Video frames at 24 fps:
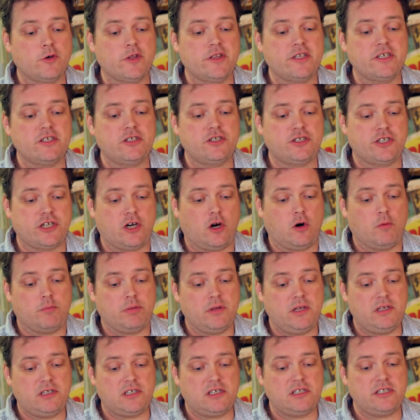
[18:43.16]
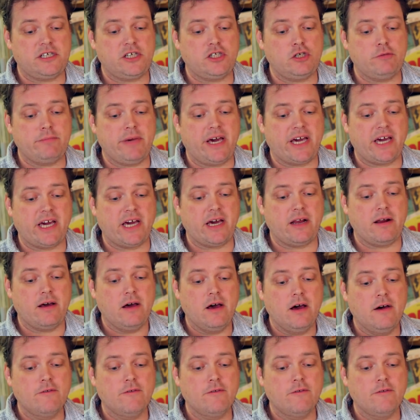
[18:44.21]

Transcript: with this show. Please continue making it